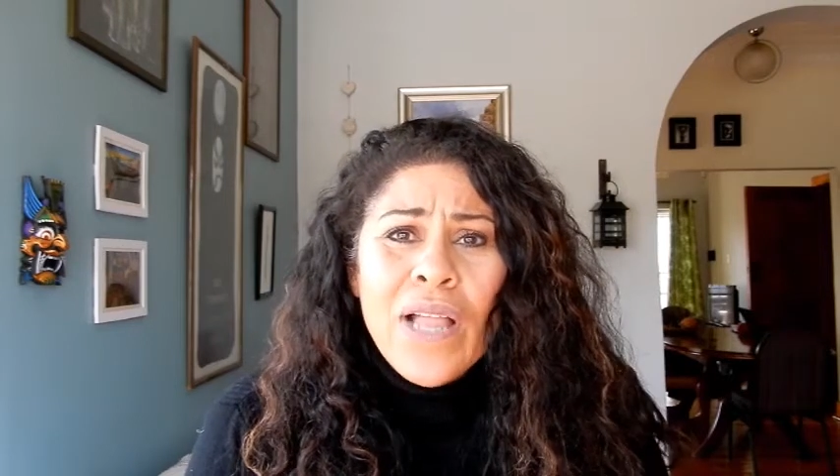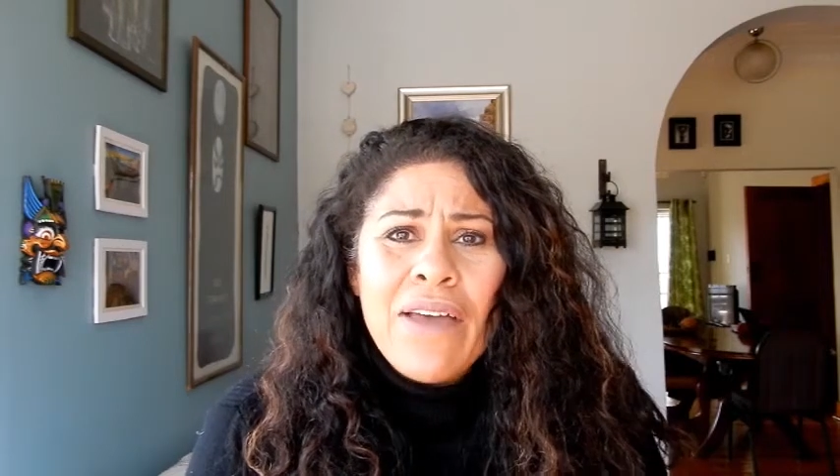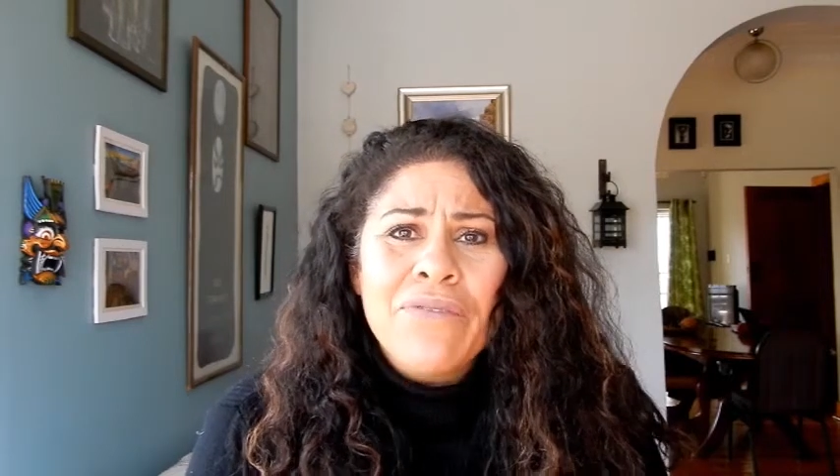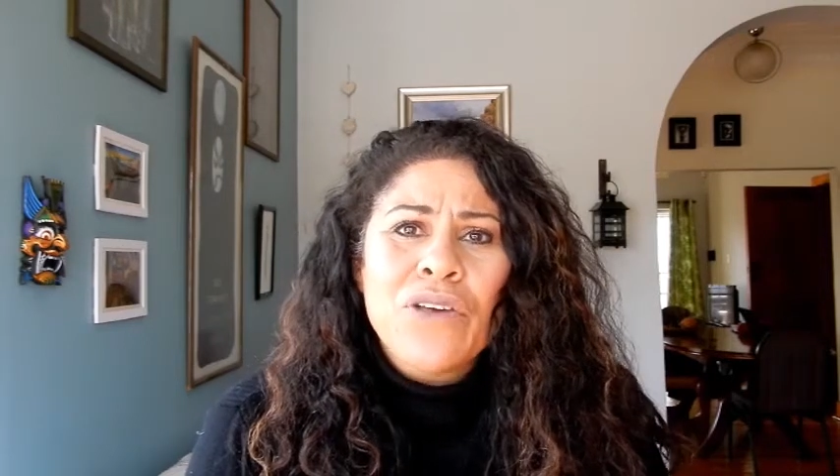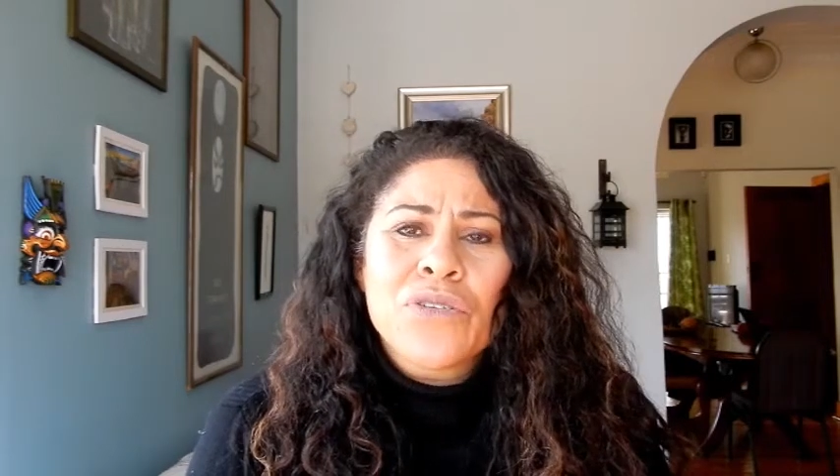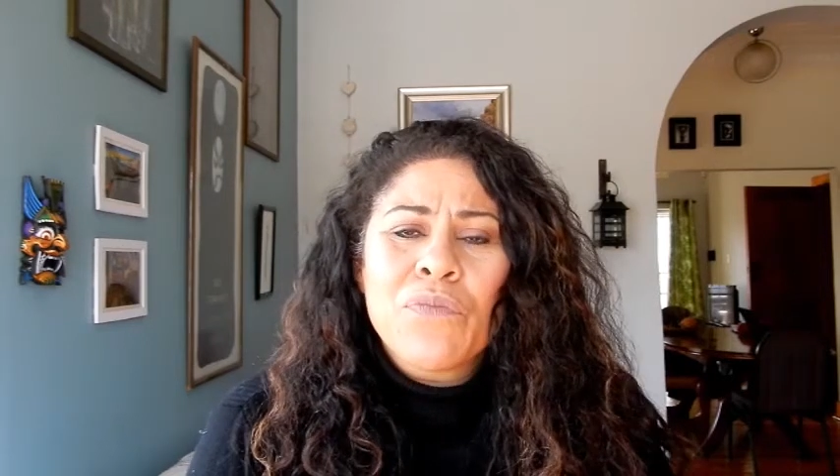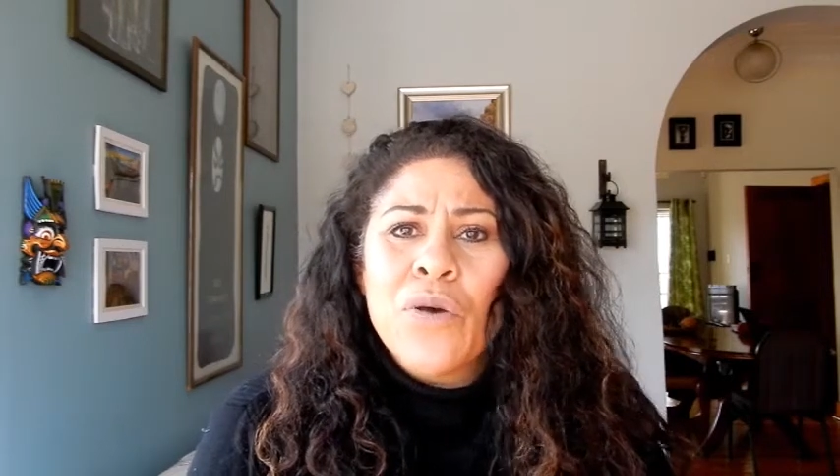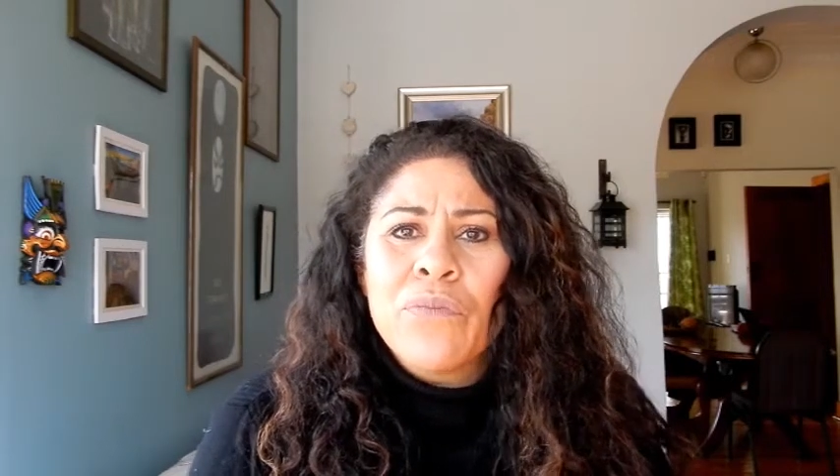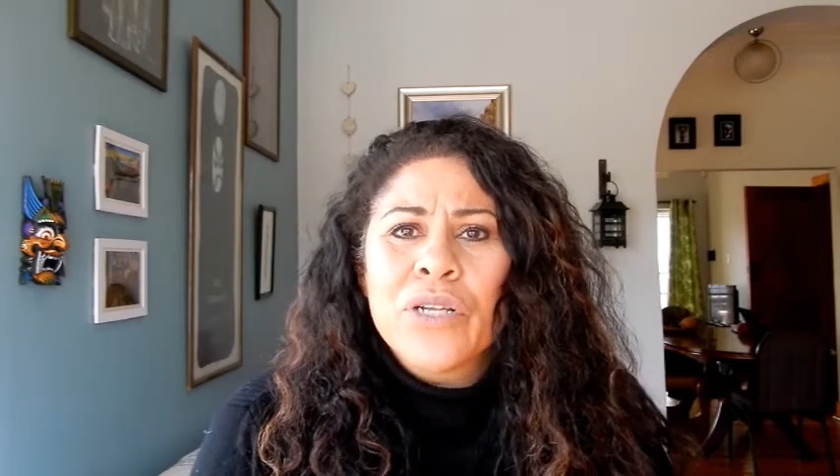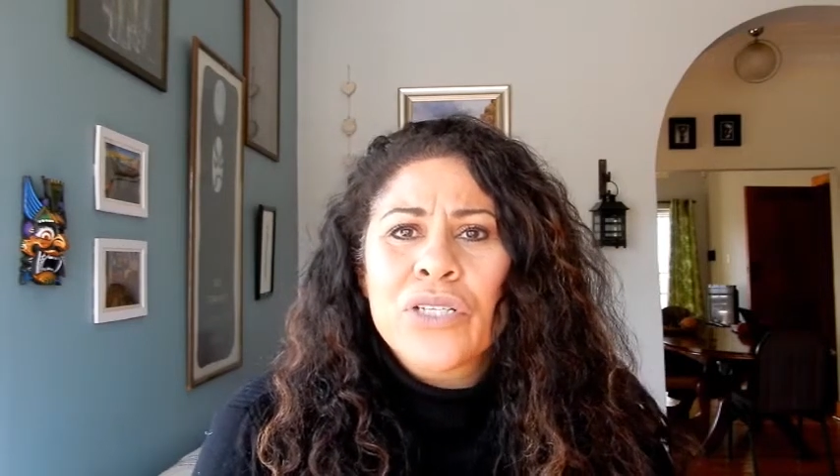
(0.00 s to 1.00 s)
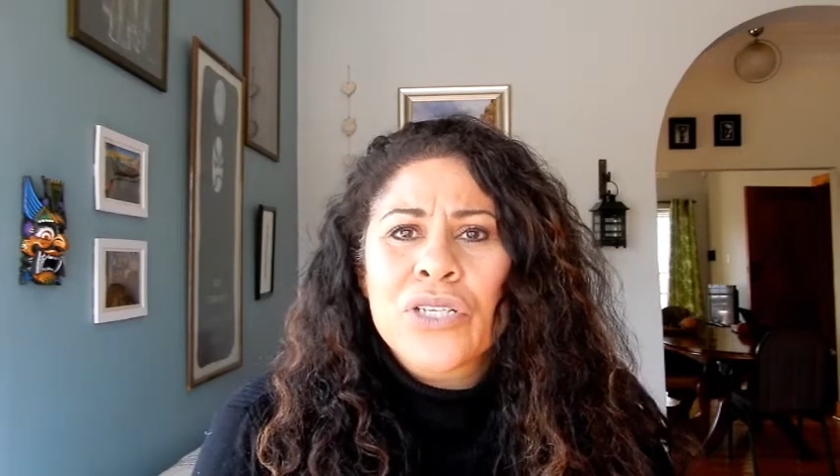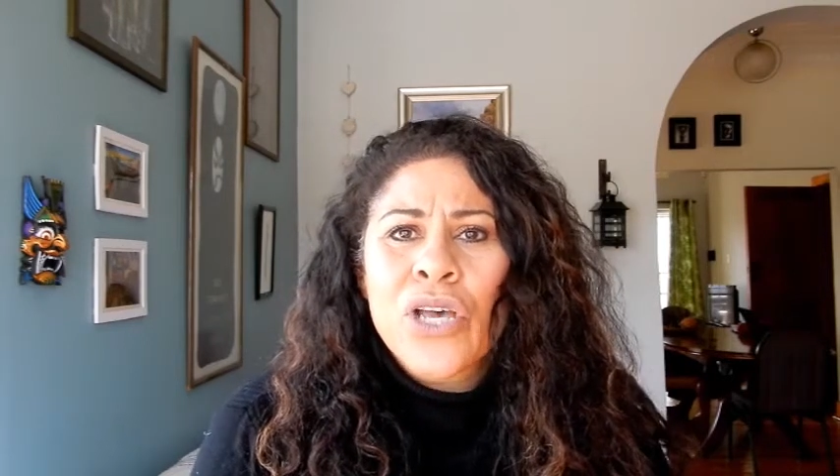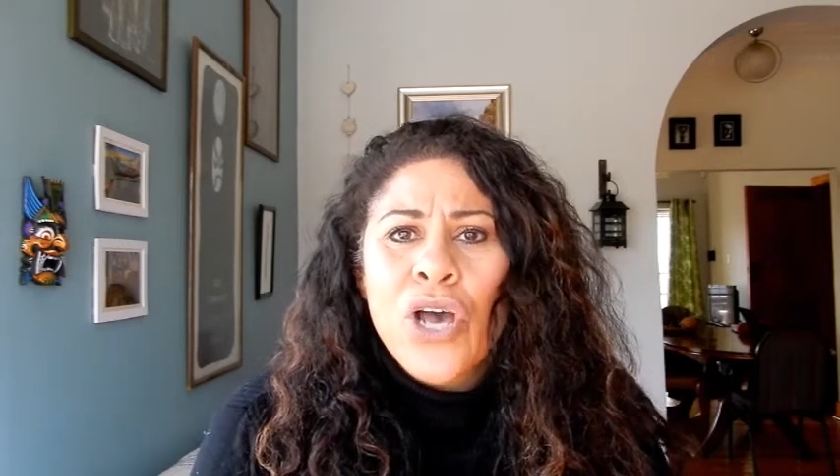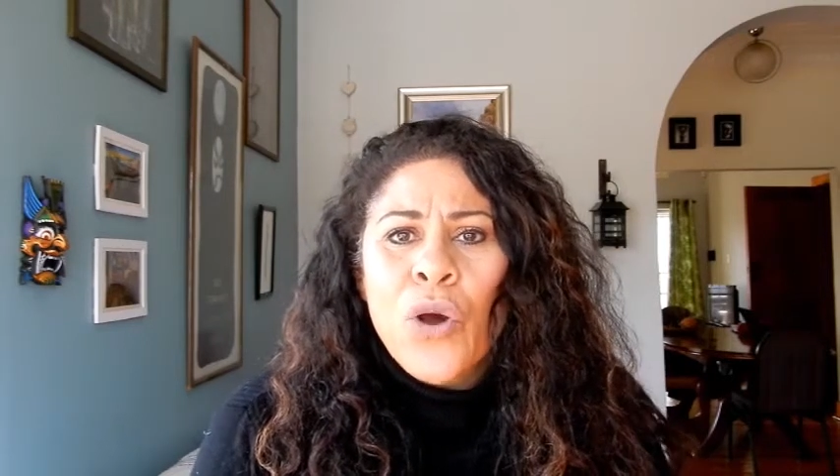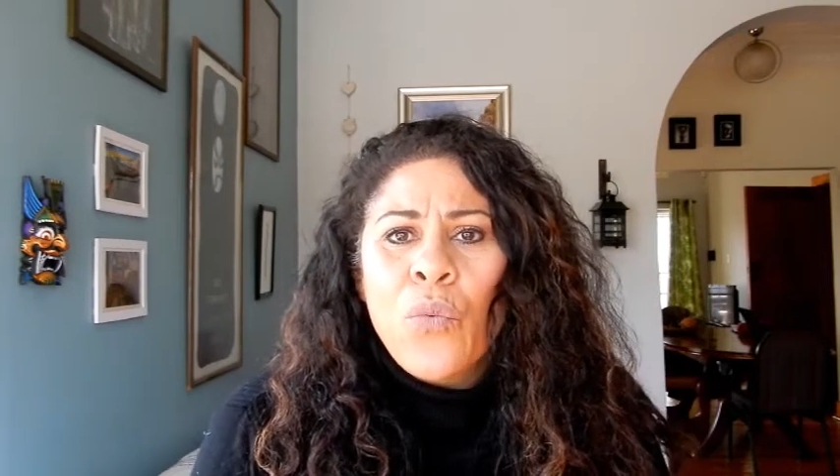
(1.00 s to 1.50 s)
have those
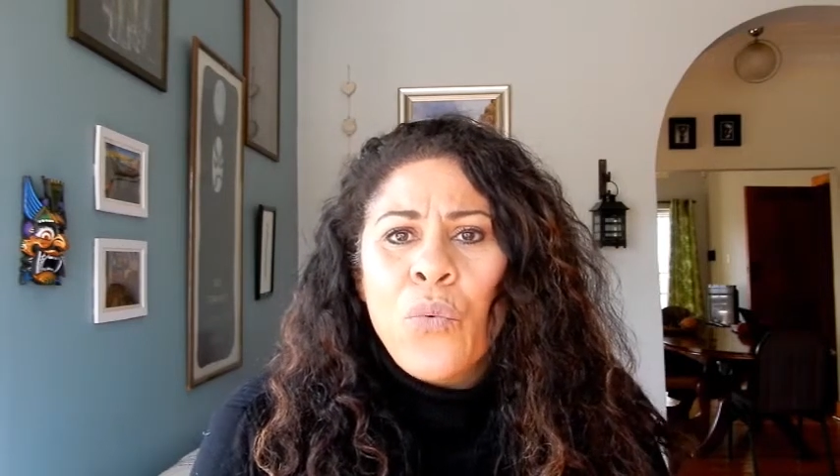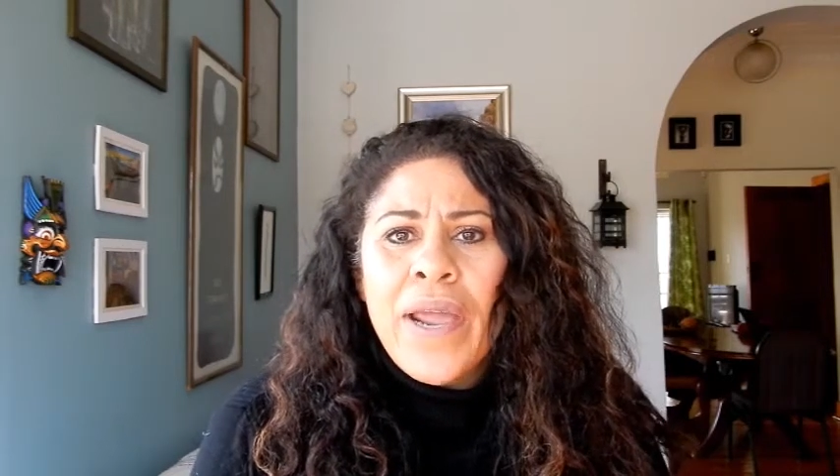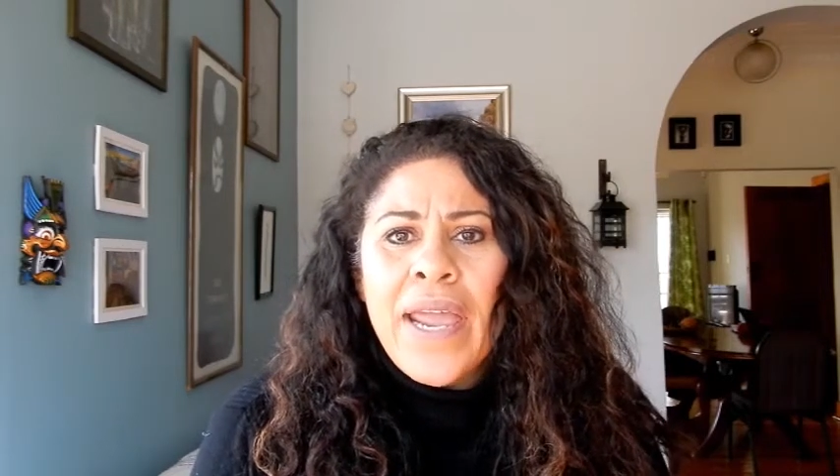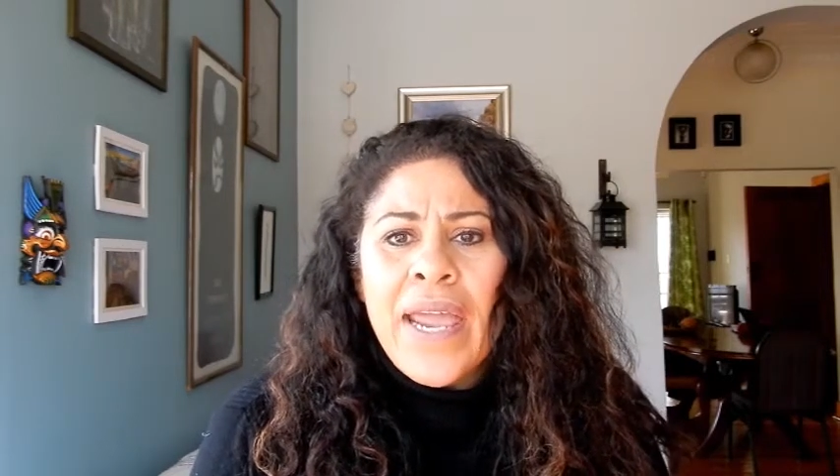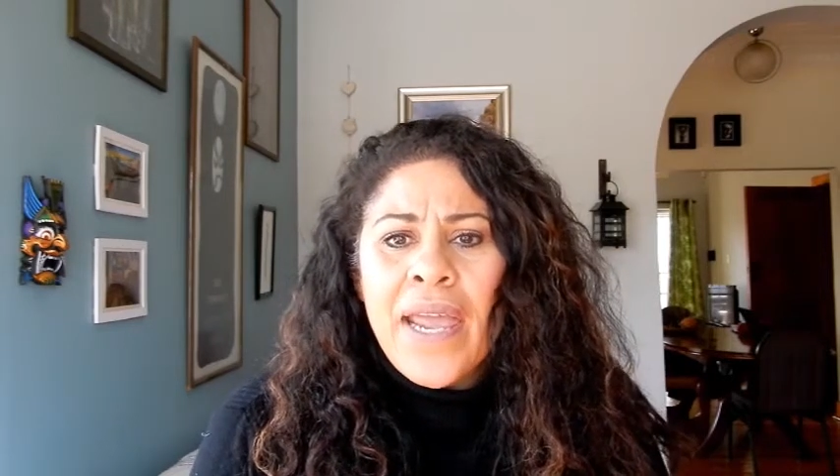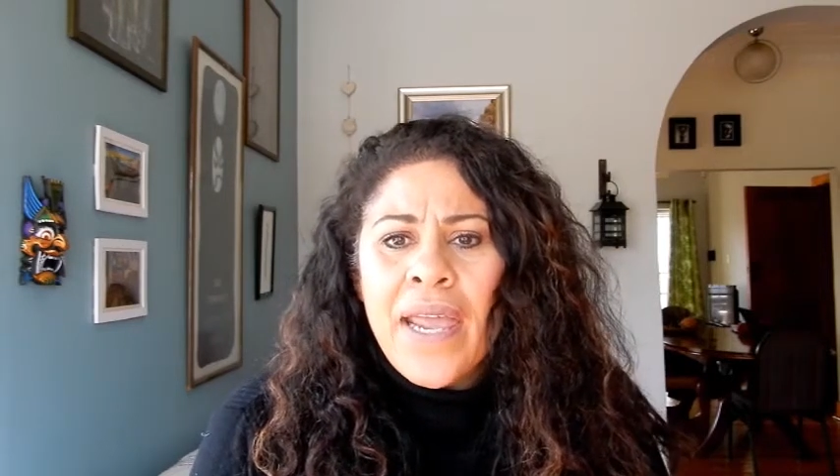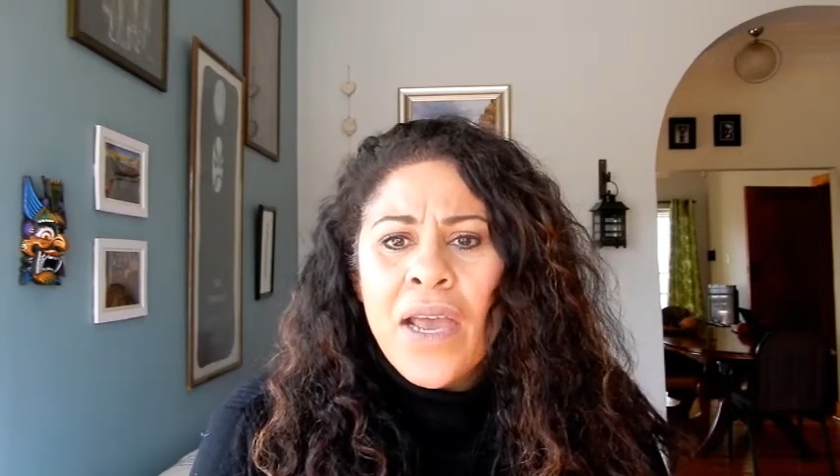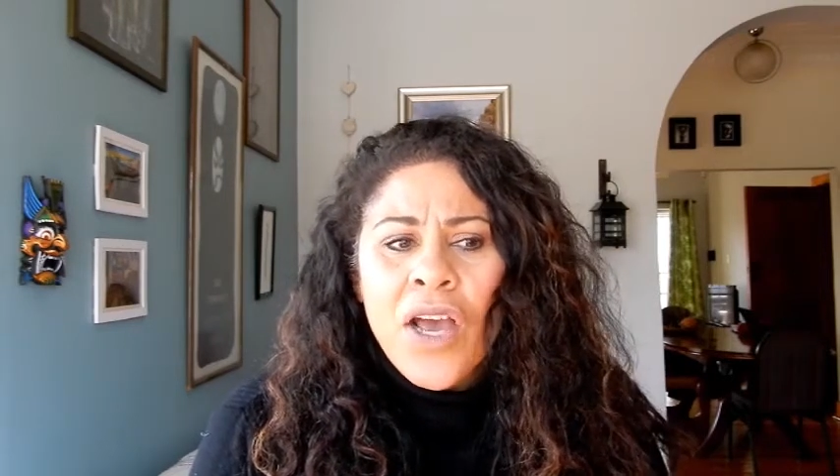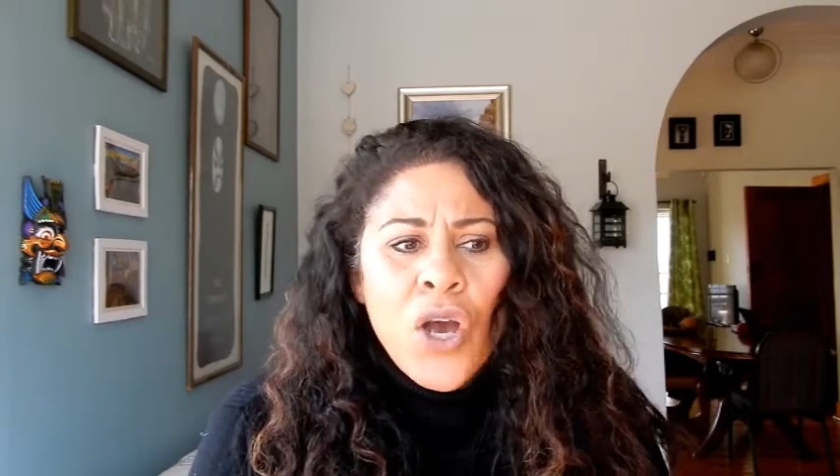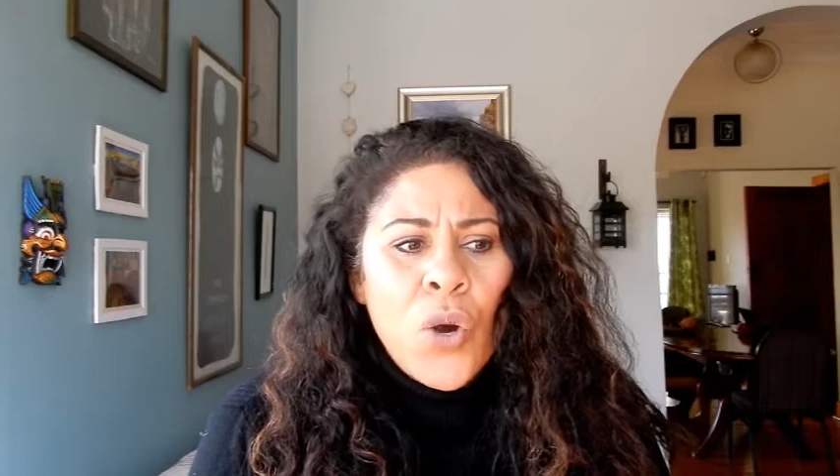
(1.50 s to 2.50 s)
moments where